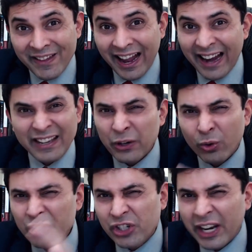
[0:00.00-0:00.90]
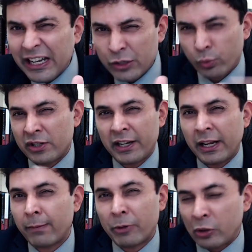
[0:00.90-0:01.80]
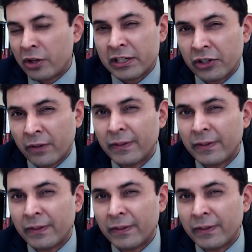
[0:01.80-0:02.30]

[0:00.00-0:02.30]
and they don't change they take a particular decision.